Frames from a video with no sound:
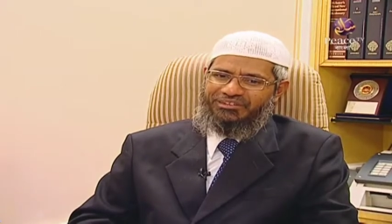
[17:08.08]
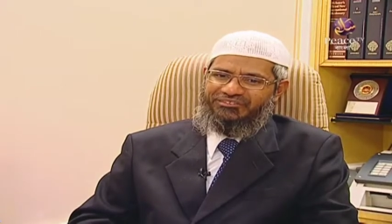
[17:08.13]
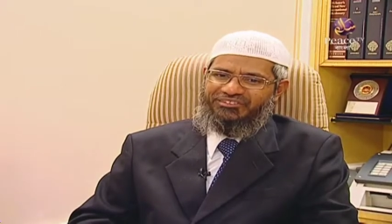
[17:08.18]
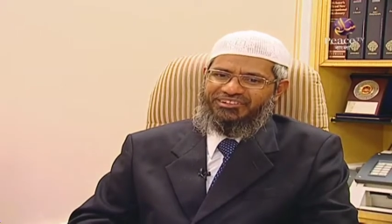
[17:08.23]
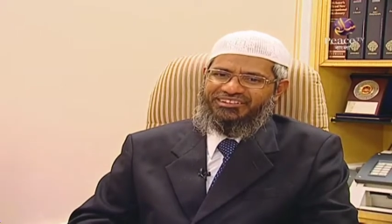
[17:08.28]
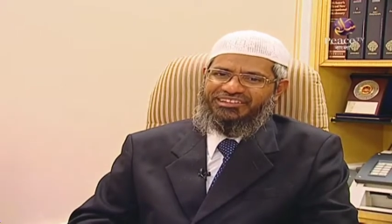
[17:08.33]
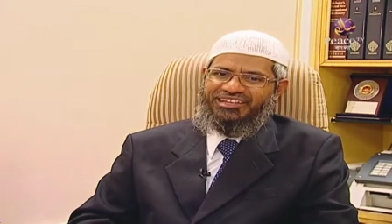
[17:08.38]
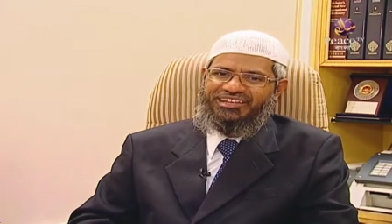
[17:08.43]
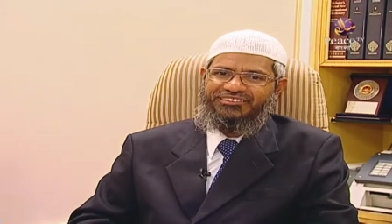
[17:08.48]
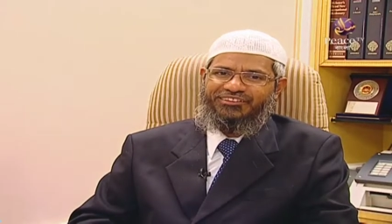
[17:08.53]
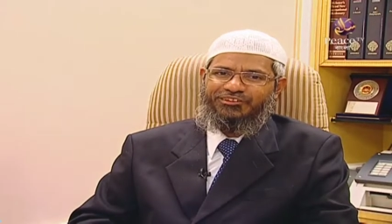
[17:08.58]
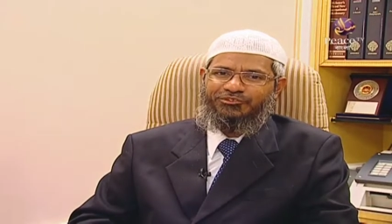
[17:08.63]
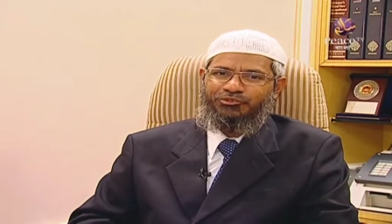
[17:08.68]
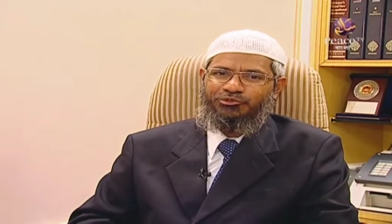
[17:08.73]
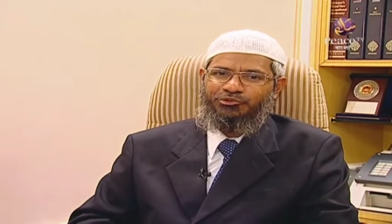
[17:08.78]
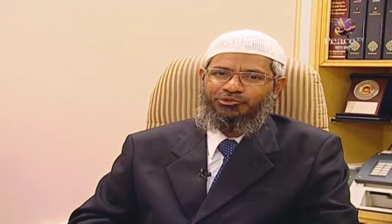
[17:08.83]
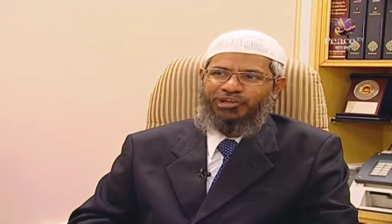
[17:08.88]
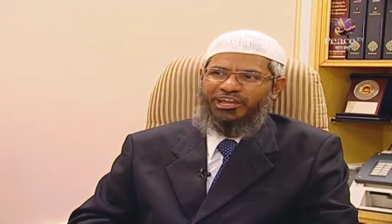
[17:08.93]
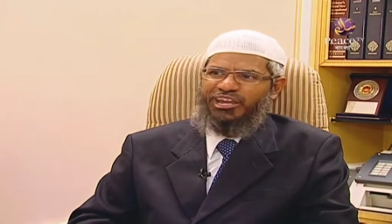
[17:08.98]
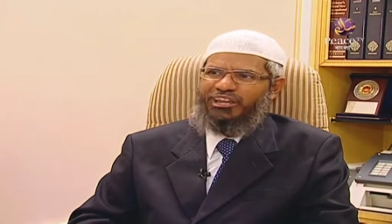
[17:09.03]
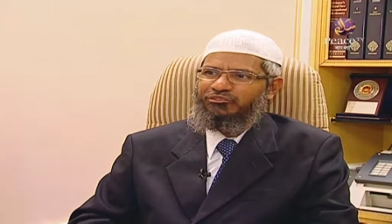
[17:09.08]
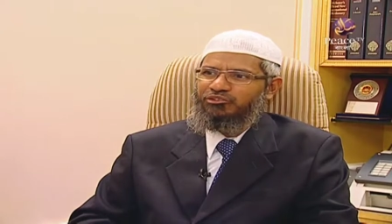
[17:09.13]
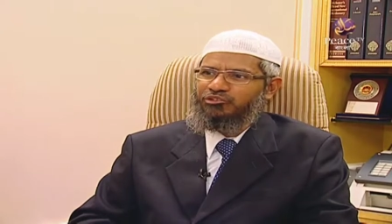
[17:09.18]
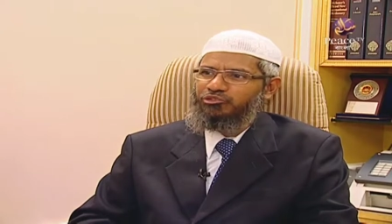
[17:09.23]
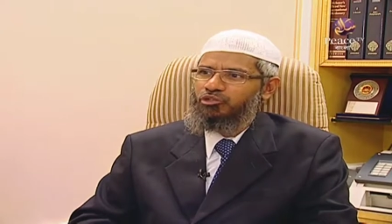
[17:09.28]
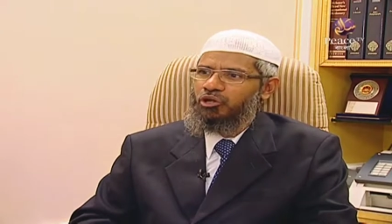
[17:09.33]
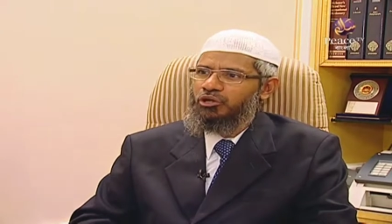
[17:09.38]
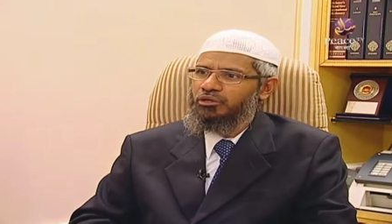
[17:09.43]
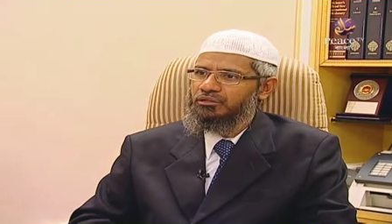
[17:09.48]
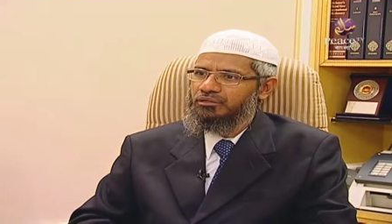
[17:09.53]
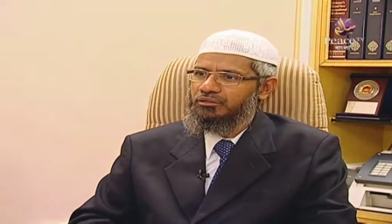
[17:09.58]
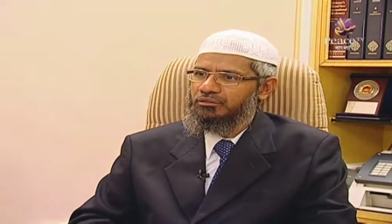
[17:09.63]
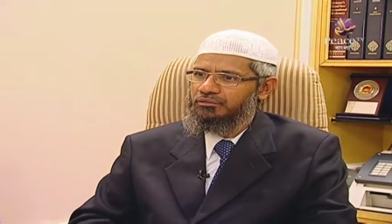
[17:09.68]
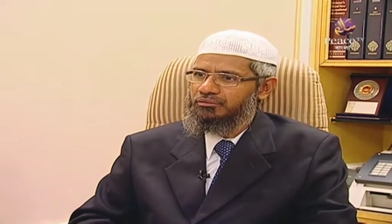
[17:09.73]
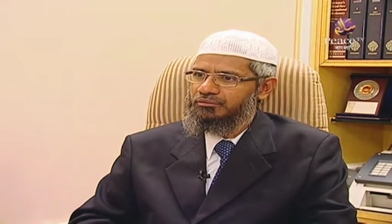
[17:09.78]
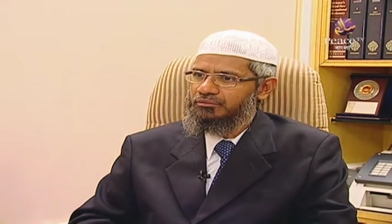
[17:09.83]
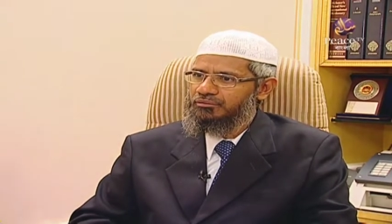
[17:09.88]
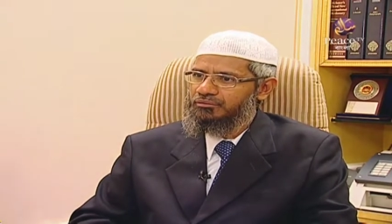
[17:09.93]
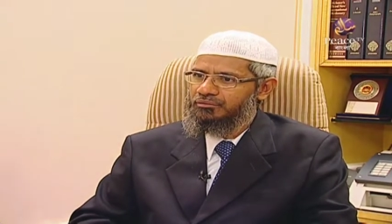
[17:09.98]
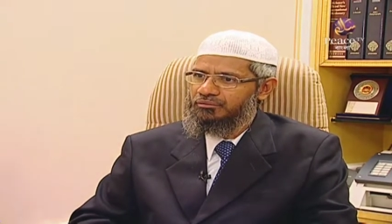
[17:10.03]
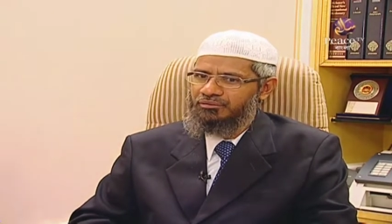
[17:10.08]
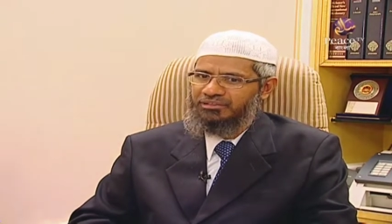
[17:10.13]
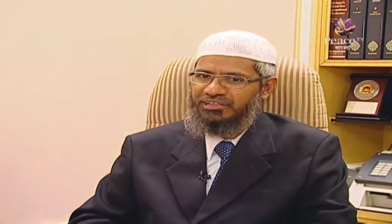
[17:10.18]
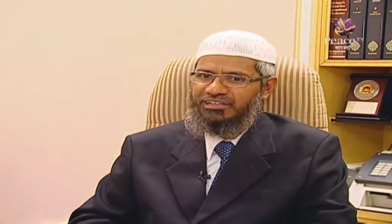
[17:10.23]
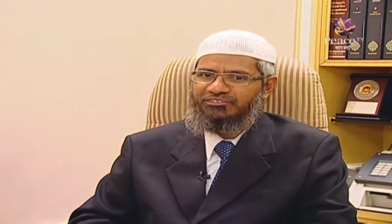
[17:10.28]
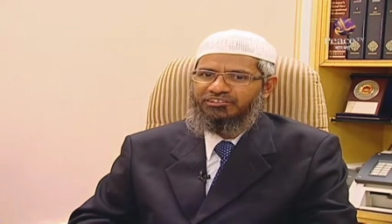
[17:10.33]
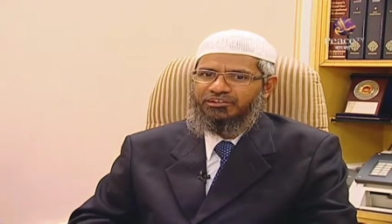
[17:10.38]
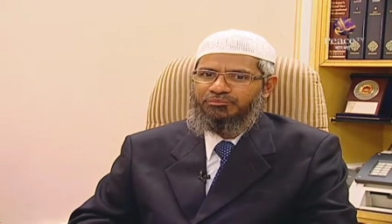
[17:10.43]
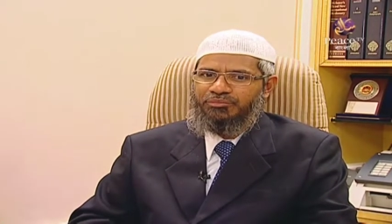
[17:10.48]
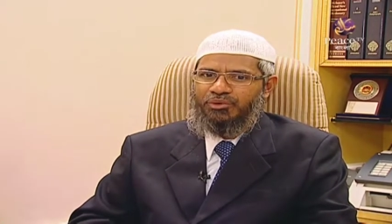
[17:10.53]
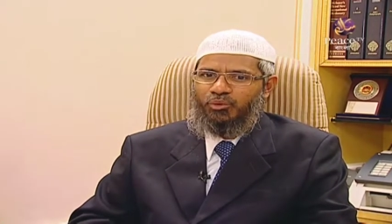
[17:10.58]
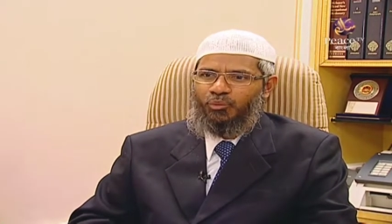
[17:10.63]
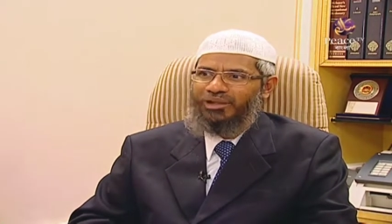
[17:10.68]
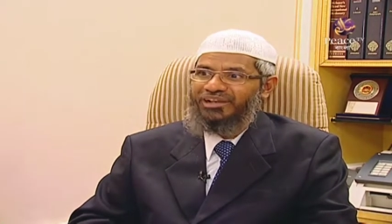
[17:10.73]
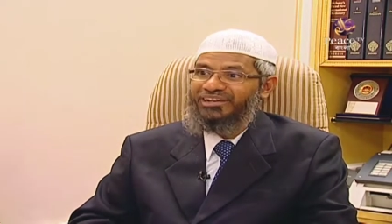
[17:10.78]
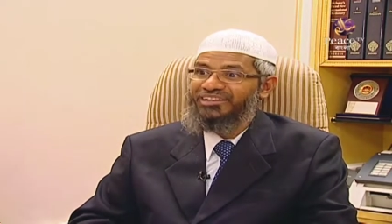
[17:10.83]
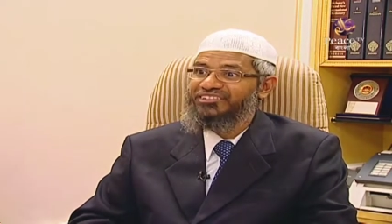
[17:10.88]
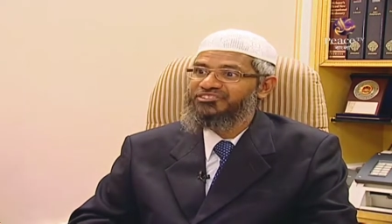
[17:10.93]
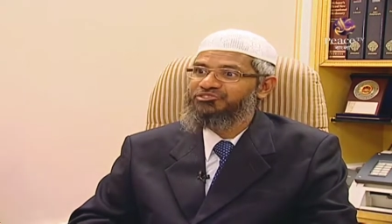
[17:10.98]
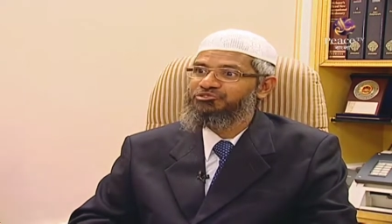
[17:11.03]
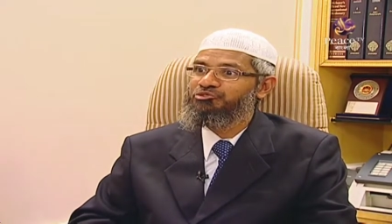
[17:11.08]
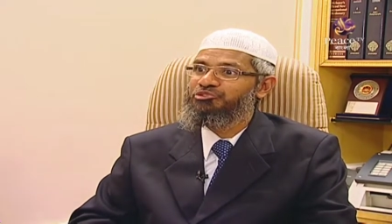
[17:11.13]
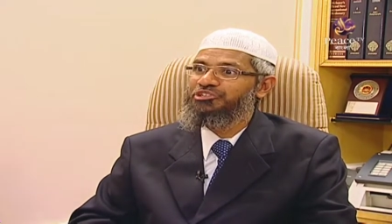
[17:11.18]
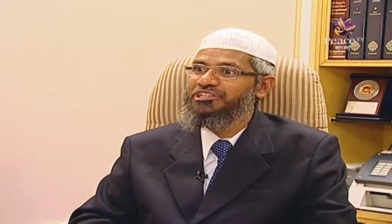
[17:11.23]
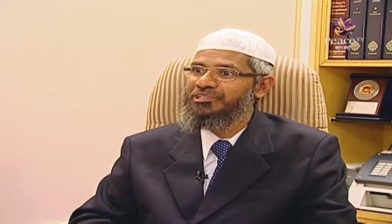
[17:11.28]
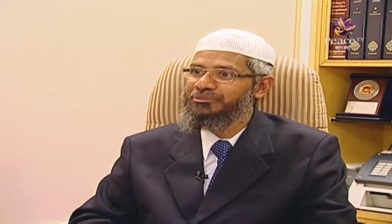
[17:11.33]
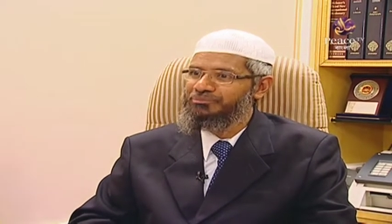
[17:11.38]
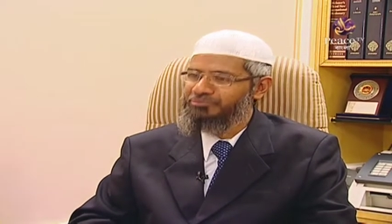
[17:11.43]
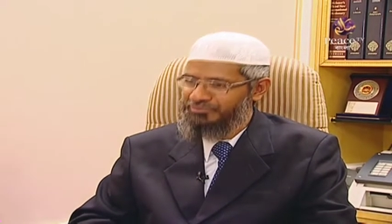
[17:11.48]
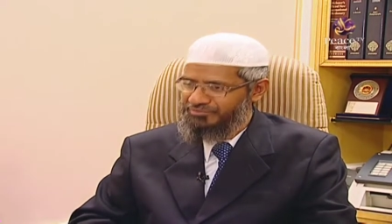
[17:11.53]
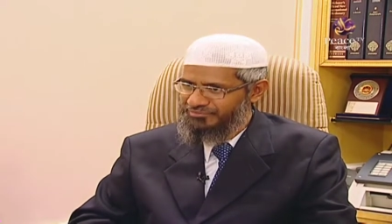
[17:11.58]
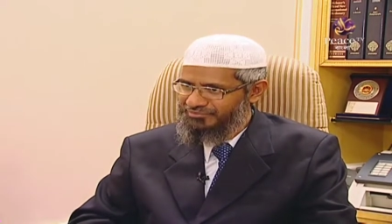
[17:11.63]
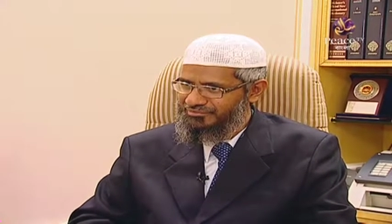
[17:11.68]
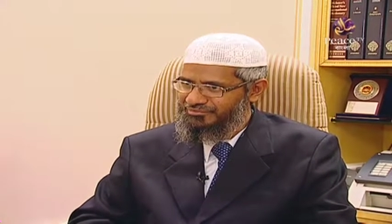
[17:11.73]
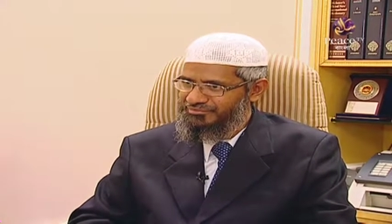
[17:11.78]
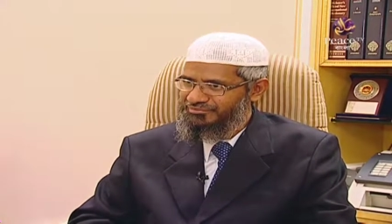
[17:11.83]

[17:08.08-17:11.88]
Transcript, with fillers: Previously, as I told you, I never thought, even in my wildest dream,